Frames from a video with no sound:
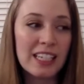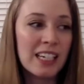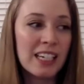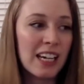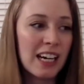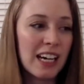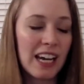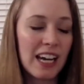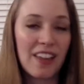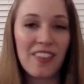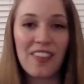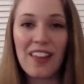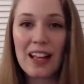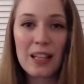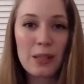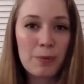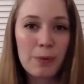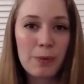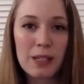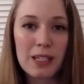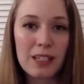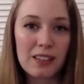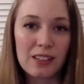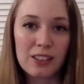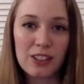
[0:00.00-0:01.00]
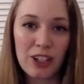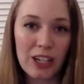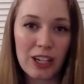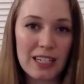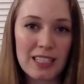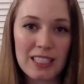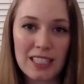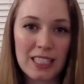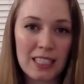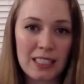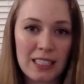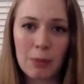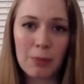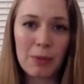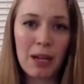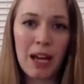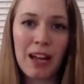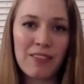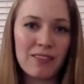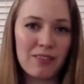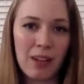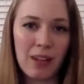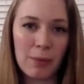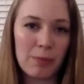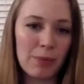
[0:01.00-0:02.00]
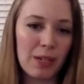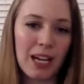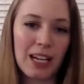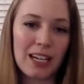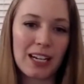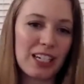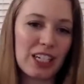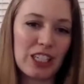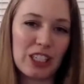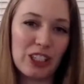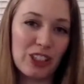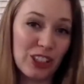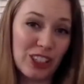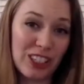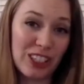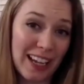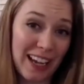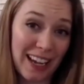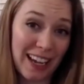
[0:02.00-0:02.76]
and that's been crazy because I'm not any good at